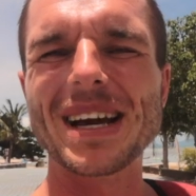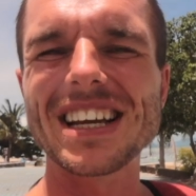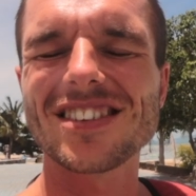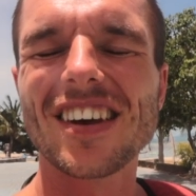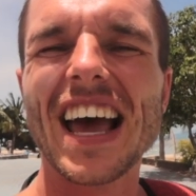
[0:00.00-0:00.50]

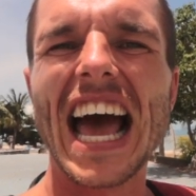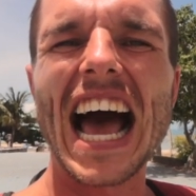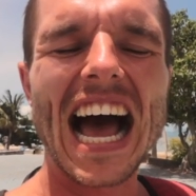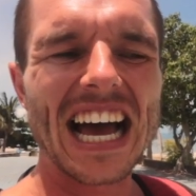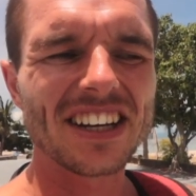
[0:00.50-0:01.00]
meat
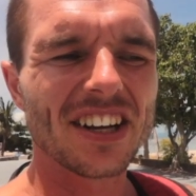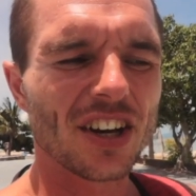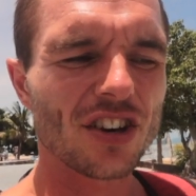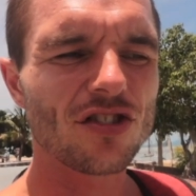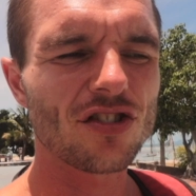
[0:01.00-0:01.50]
and
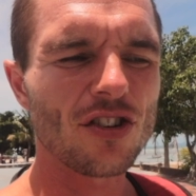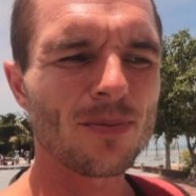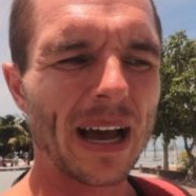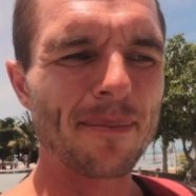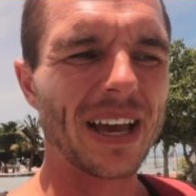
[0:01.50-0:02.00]

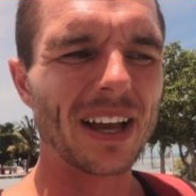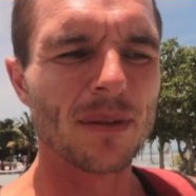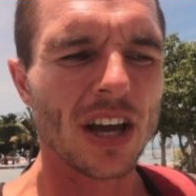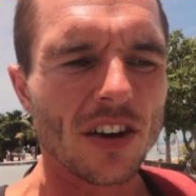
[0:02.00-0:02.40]
consume that meat.